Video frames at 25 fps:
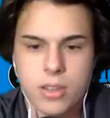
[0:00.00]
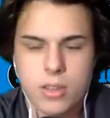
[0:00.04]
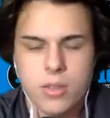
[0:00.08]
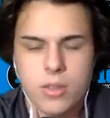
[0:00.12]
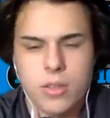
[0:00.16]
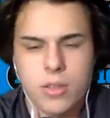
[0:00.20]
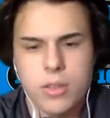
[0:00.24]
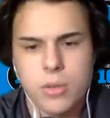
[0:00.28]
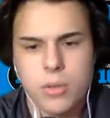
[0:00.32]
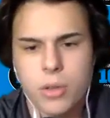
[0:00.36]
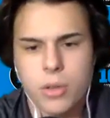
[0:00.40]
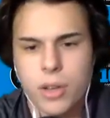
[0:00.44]

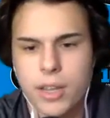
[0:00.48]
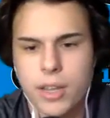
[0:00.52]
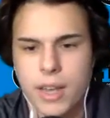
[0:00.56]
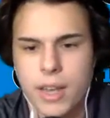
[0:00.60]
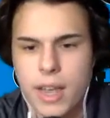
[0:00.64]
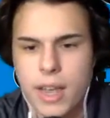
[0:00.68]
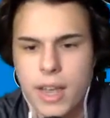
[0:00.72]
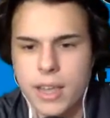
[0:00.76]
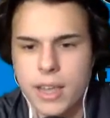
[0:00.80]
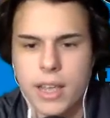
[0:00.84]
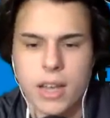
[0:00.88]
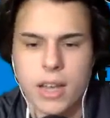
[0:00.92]
you look at
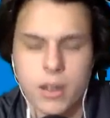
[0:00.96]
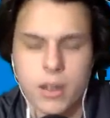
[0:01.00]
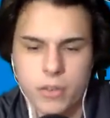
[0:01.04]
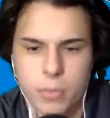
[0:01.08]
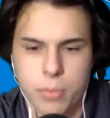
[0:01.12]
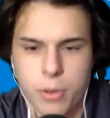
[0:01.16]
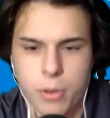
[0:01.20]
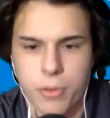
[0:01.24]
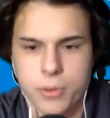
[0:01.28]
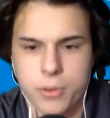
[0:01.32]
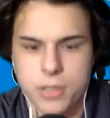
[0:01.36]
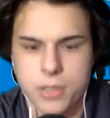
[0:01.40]
any college
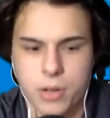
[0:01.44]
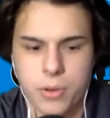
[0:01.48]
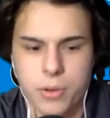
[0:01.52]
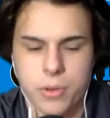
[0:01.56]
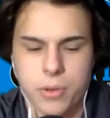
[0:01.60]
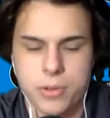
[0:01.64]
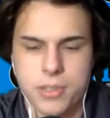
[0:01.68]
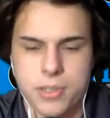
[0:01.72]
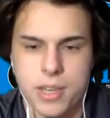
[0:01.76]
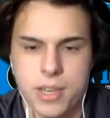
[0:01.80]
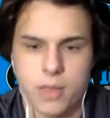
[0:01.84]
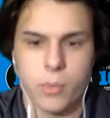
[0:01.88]
football result
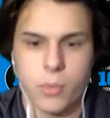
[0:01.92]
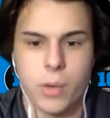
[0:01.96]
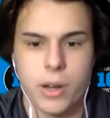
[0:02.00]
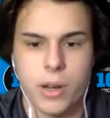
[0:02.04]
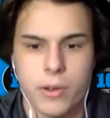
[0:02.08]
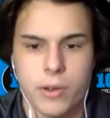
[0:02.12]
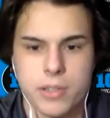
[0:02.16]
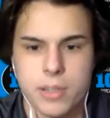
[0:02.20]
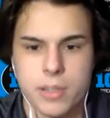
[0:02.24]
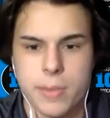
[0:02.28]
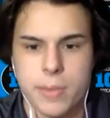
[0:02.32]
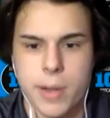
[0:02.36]
and you say the
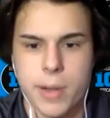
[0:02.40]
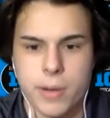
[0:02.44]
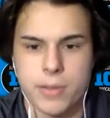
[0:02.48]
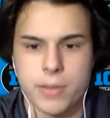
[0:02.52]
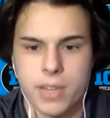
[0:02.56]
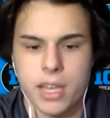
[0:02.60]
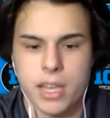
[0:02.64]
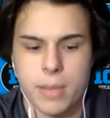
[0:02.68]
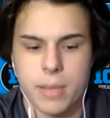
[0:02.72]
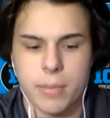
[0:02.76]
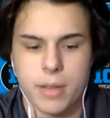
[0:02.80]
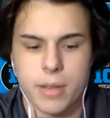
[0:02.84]
winner is the better
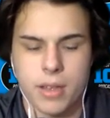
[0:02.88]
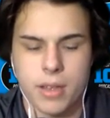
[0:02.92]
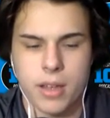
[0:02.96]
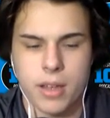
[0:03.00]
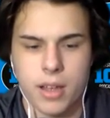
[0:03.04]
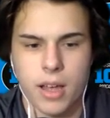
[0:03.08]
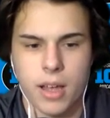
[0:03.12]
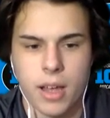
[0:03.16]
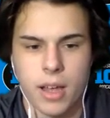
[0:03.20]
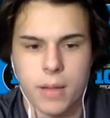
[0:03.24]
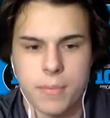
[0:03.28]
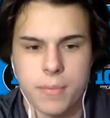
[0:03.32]
team
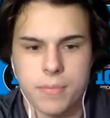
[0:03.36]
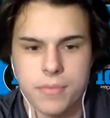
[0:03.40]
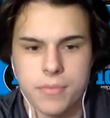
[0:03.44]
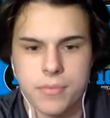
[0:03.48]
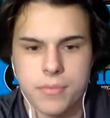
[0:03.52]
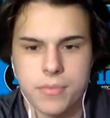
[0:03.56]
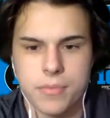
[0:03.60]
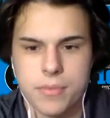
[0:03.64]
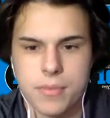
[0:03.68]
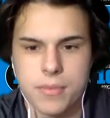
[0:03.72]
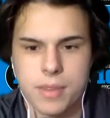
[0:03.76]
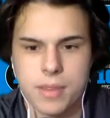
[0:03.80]

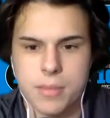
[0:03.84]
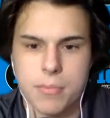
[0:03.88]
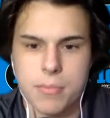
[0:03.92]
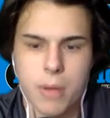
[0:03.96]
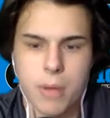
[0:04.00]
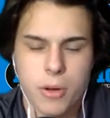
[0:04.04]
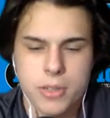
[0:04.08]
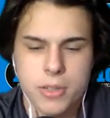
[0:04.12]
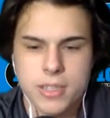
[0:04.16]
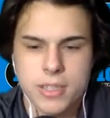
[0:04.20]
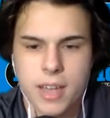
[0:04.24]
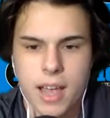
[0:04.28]

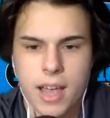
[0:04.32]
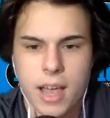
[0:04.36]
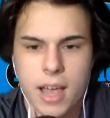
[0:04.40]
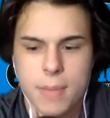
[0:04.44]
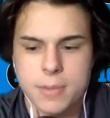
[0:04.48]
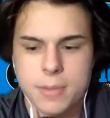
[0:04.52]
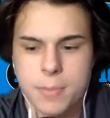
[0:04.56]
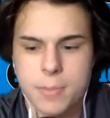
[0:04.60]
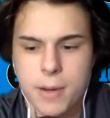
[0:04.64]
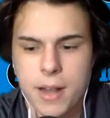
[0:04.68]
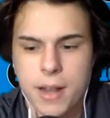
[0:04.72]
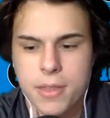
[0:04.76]
most
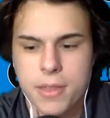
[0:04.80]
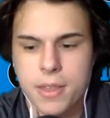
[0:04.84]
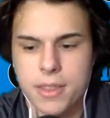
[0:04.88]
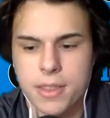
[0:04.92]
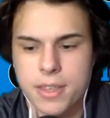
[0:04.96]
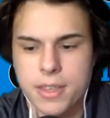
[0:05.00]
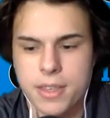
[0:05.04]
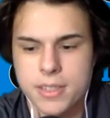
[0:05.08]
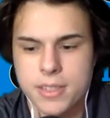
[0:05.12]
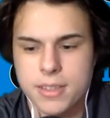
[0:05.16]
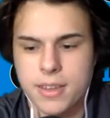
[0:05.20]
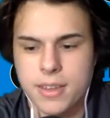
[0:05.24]
times. But I
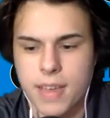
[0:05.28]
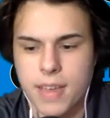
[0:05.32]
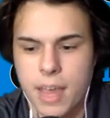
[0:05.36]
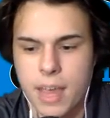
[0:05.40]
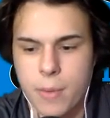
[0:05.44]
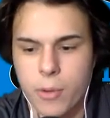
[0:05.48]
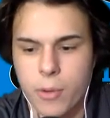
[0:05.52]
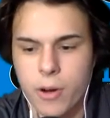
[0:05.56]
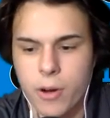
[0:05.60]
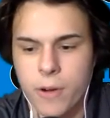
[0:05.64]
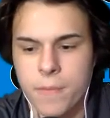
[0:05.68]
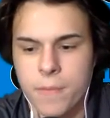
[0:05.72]
think this is the
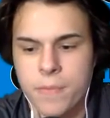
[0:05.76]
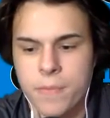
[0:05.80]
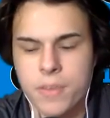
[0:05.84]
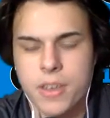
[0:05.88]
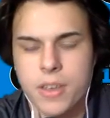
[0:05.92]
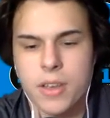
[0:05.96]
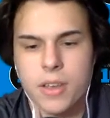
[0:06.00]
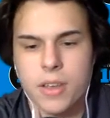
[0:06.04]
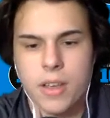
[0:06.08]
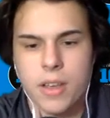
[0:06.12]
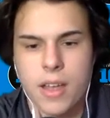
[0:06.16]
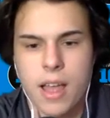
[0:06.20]
game where
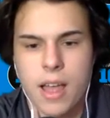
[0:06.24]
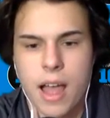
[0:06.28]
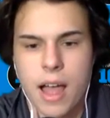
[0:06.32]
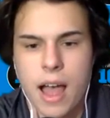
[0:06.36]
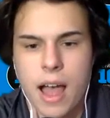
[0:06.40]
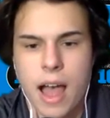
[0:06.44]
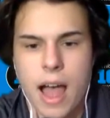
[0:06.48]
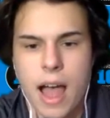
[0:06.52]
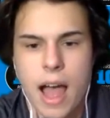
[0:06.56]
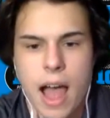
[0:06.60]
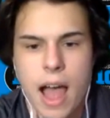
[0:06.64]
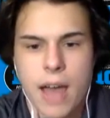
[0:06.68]

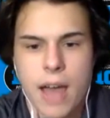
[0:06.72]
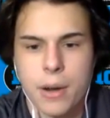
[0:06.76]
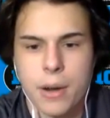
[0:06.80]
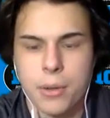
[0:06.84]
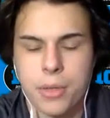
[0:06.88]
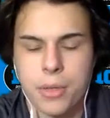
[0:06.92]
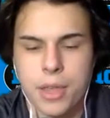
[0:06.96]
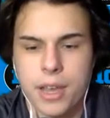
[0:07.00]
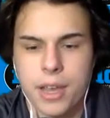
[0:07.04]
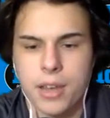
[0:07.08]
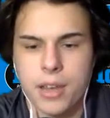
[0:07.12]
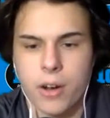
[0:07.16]
I
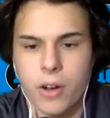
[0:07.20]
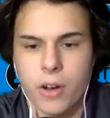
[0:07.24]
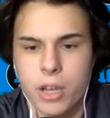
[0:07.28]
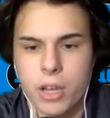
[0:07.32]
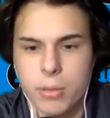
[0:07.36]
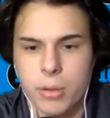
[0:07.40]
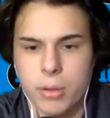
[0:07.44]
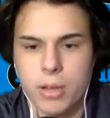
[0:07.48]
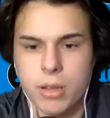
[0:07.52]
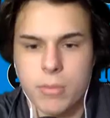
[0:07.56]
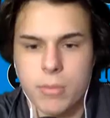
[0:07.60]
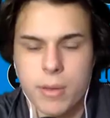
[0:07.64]
don't think an
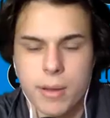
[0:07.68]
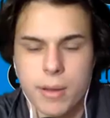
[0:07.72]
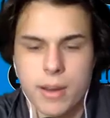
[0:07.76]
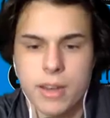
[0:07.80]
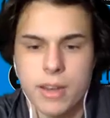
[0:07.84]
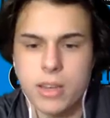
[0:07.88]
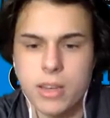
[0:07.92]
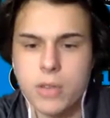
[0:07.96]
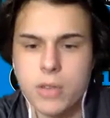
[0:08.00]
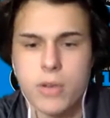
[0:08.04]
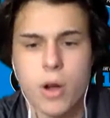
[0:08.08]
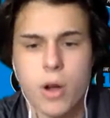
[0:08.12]
argument can be made.
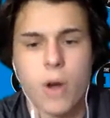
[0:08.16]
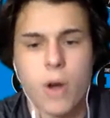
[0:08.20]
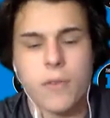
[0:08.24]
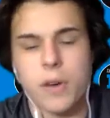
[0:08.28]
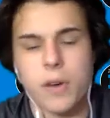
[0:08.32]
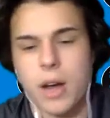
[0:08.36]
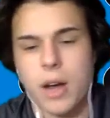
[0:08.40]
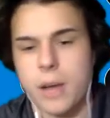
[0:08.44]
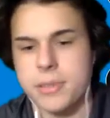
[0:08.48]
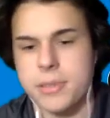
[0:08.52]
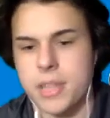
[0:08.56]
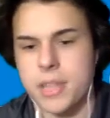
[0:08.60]
And if
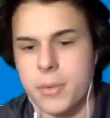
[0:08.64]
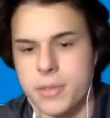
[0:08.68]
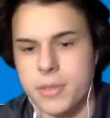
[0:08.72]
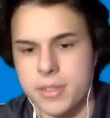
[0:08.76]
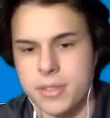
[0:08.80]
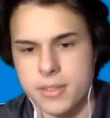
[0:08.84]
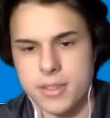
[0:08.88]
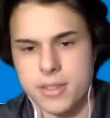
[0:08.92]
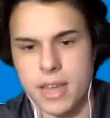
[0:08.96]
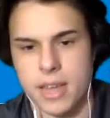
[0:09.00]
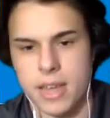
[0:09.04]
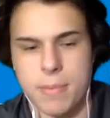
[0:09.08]
Ohio State
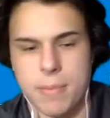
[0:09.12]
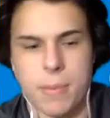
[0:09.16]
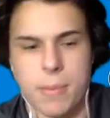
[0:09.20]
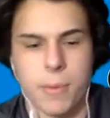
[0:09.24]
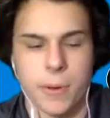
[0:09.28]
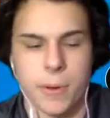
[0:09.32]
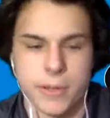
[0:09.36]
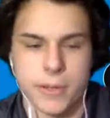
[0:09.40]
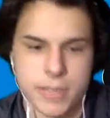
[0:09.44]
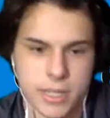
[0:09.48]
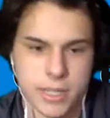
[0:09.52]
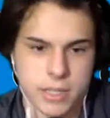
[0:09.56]
wins this game,
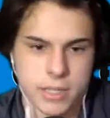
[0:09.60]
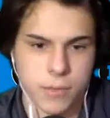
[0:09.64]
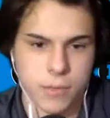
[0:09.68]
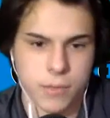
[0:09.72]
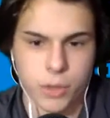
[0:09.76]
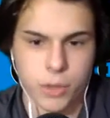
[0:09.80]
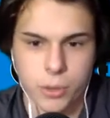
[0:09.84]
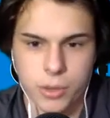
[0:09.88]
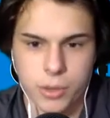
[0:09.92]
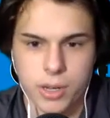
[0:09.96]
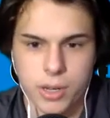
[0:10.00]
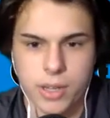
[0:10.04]
people are going to say it's a
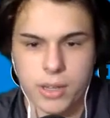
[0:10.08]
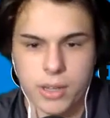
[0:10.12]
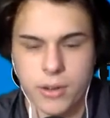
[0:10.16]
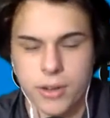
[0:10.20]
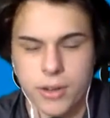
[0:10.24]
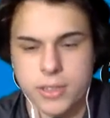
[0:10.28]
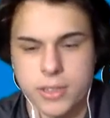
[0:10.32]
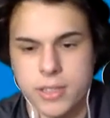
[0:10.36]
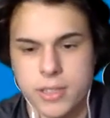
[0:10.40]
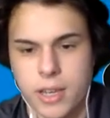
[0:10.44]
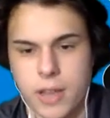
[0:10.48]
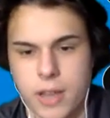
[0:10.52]
fluke. And they're
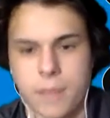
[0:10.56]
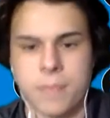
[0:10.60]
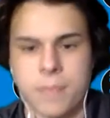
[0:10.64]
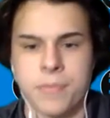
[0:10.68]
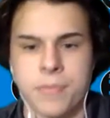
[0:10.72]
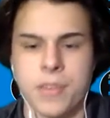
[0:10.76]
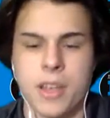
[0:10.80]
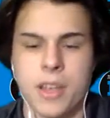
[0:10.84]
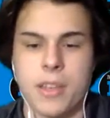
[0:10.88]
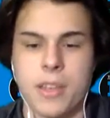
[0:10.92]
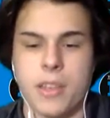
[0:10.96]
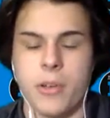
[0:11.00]
going to say
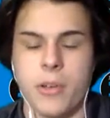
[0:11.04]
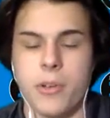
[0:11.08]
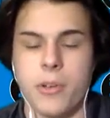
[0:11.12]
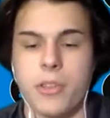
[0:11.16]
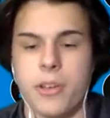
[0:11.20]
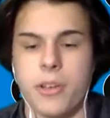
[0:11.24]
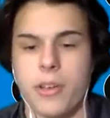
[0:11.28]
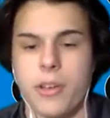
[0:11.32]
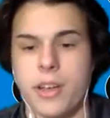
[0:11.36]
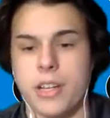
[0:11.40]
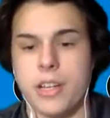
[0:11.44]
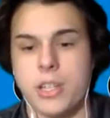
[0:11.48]
they're
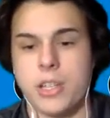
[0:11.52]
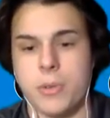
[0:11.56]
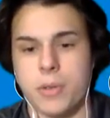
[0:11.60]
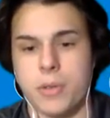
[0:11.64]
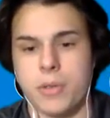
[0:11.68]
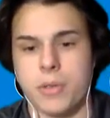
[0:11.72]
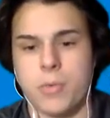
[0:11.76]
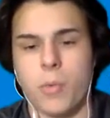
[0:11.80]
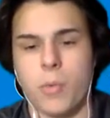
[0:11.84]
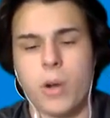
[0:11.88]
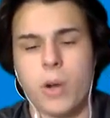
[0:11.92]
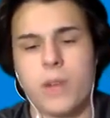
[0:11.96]
going to hit you
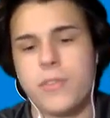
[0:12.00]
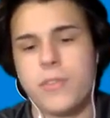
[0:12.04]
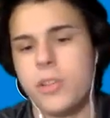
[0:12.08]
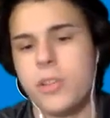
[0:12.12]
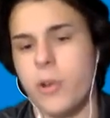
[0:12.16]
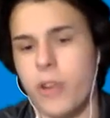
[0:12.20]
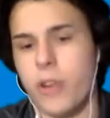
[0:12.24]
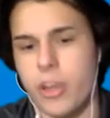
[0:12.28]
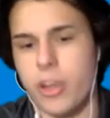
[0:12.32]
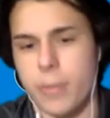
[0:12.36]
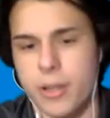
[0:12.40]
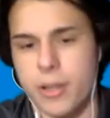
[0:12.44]
with one of
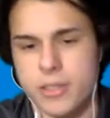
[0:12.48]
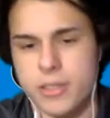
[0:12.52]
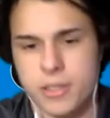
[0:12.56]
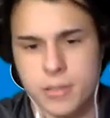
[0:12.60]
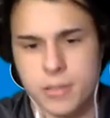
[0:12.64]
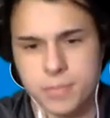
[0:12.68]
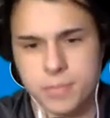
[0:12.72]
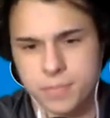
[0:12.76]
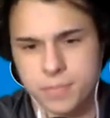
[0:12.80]
two arguments.